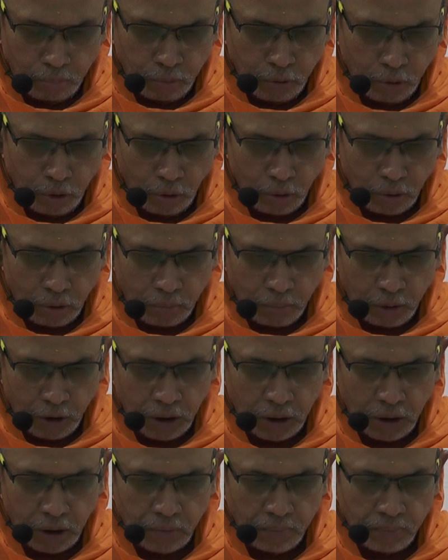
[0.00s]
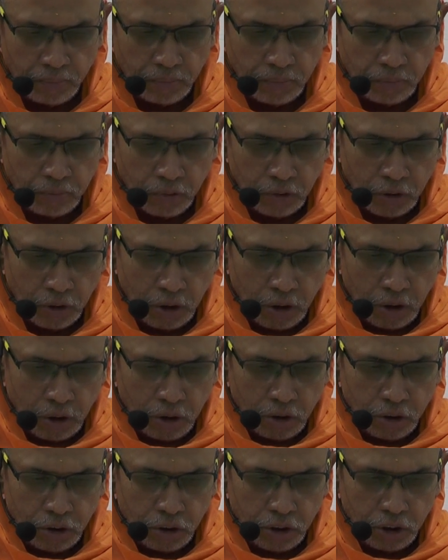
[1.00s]
Gurubhyo Namaha.
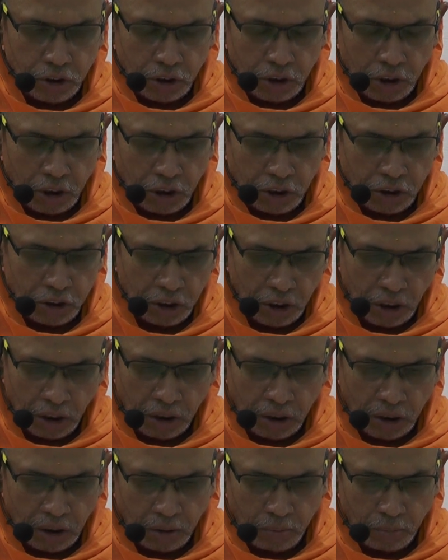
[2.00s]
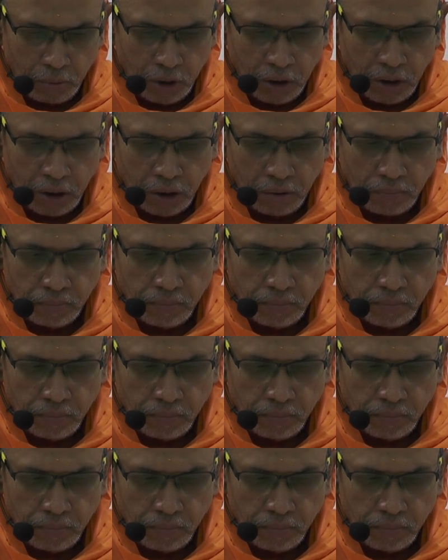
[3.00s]
Shri Ganeshaya Namaha.